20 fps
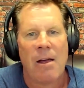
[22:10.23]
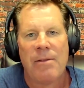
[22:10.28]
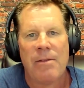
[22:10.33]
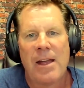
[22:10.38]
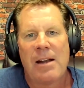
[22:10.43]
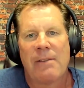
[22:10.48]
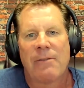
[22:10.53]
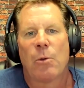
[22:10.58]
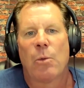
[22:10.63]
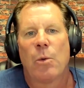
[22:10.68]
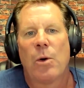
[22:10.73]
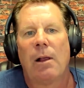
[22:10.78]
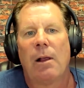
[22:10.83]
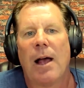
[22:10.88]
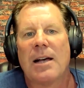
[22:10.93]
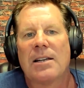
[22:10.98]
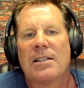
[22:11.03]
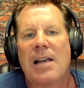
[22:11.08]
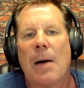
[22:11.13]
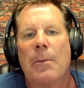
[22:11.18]
They never
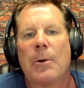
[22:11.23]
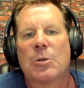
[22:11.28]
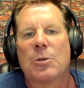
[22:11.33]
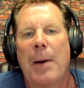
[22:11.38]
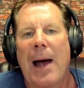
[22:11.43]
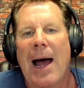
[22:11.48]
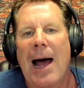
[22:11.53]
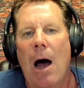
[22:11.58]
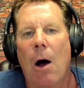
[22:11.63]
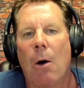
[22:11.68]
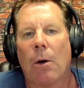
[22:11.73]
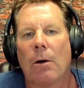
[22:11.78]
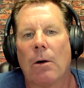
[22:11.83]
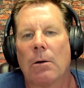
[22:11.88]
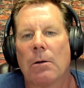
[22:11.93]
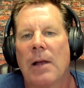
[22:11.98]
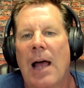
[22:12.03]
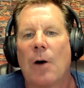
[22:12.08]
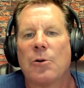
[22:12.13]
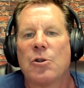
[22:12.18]
realized how much
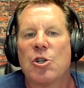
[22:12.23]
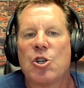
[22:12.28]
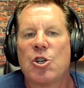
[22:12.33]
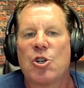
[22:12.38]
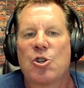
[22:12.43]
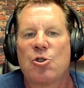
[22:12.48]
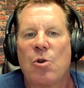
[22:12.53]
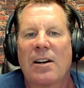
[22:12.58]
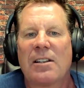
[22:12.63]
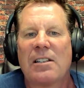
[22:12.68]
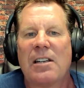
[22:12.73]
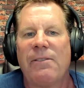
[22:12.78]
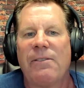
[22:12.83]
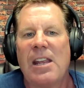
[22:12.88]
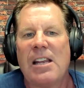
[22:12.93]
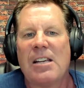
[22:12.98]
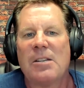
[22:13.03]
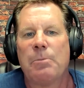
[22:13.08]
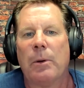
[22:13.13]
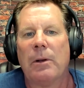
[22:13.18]
power, how destructive
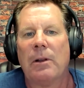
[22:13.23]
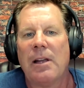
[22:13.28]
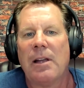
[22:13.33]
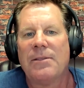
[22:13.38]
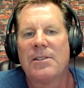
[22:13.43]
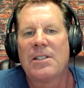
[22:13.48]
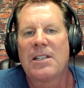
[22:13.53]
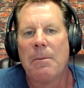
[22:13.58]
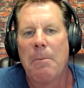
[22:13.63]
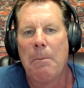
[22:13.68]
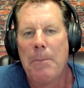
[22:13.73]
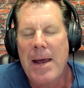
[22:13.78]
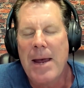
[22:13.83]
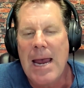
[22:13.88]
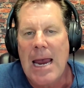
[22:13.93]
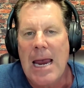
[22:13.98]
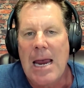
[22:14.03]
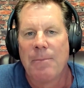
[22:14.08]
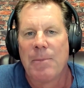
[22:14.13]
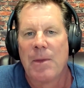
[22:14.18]
these beliefs can
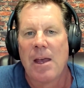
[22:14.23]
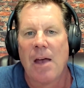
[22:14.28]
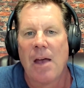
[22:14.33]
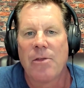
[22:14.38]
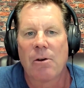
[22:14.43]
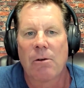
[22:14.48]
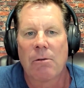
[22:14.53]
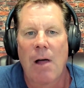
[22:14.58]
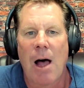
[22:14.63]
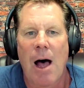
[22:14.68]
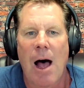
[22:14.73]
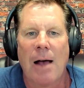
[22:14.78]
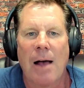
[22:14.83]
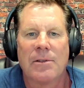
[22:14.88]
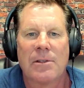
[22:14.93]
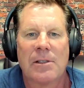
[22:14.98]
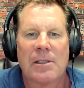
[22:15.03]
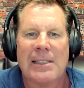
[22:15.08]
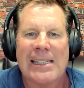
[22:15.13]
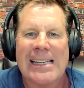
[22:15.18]
be in their
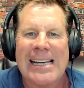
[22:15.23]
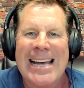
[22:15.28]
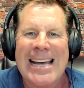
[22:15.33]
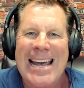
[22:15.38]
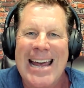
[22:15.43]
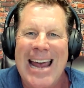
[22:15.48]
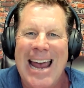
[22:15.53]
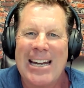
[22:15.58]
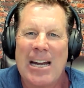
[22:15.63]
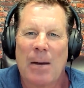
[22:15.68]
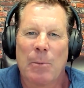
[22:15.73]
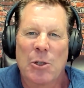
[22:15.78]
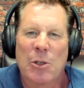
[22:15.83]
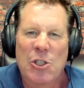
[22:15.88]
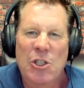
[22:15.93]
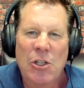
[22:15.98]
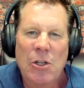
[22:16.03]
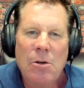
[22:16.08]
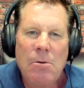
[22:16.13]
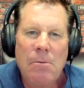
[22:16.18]
lives. And number
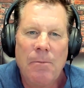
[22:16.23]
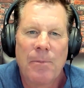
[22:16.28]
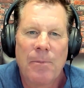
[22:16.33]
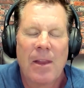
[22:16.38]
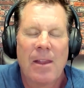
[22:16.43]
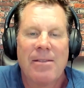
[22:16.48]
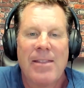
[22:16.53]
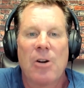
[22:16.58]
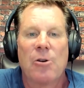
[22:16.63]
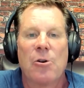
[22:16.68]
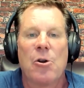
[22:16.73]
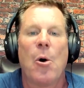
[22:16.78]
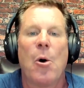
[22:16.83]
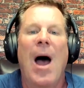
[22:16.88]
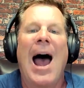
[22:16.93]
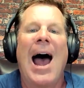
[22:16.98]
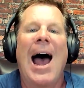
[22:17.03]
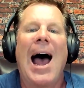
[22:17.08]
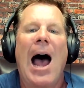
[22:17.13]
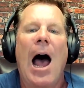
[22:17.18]
two, they don't know
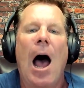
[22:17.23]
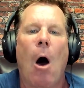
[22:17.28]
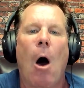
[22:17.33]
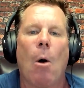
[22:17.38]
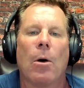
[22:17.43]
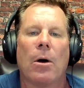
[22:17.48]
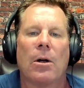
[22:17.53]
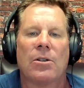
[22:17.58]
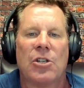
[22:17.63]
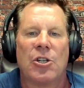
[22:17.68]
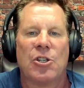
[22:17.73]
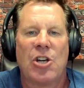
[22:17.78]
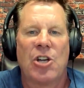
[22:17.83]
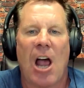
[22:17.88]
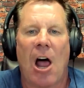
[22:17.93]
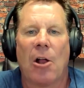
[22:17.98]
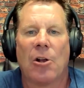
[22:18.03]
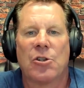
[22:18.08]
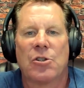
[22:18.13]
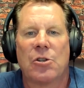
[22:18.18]
how to
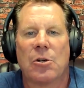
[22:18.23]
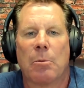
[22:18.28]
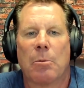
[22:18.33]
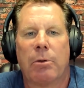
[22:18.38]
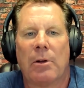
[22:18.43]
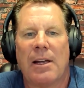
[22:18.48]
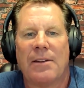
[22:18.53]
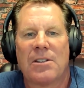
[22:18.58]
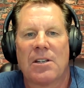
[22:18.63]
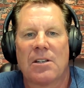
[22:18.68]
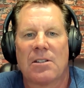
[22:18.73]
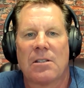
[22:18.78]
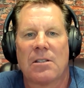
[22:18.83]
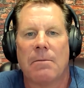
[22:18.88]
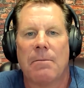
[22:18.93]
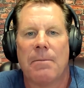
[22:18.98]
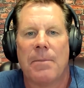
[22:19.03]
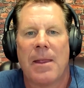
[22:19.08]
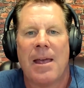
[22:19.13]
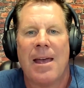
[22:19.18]
challenge their belief
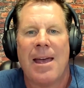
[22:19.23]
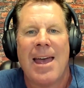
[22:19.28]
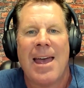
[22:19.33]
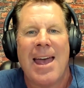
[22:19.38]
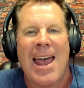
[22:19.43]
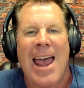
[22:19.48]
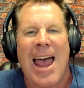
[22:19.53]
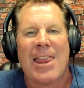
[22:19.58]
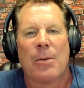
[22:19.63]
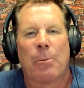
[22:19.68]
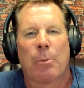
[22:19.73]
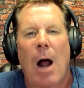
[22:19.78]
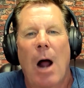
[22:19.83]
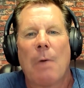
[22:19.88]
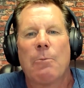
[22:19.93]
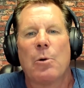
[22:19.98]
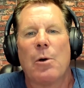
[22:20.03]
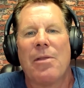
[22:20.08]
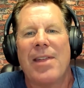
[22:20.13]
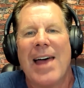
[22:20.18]
system. And the
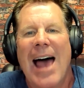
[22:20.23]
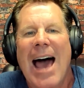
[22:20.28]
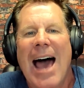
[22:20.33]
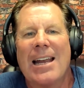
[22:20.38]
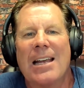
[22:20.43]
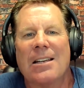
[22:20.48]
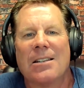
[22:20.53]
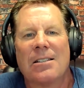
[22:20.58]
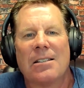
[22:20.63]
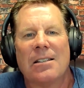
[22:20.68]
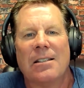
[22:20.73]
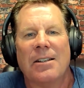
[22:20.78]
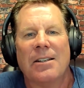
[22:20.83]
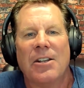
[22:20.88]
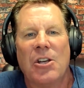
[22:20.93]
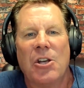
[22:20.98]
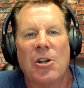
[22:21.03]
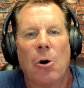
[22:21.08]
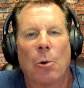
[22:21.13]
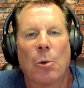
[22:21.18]
problem with that is
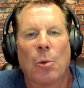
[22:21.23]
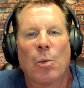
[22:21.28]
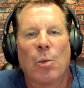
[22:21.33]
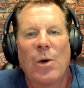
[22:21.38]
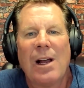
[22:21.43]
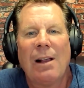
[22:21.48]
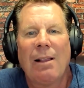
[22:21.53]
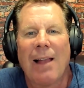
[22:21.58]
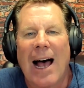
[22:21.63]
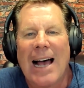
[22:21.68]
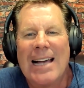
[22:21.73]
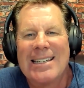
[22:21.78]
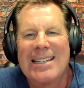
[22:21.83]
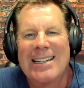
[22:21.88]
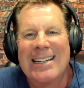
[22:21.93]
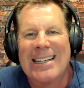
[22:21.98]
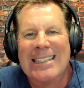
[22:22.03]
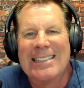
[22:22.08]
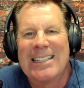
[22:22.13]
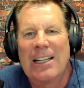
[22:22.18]
you don't realize
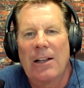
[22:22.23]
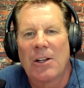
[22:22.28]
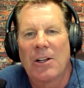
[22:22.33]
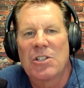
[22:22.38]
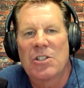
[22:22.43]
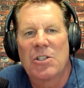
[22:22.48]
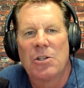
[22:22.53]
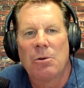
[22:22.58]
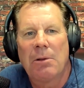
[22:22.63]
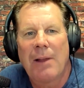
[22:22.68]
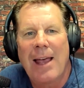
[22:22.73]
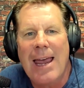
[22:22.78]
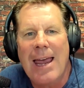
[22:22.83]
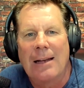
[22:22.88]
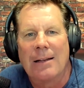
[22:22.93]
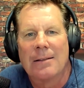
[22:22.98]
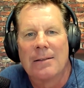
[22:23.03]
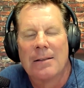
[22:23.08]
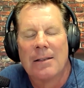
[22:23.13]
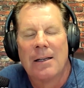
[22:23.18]
it until it's too
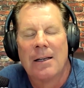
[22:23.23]
late.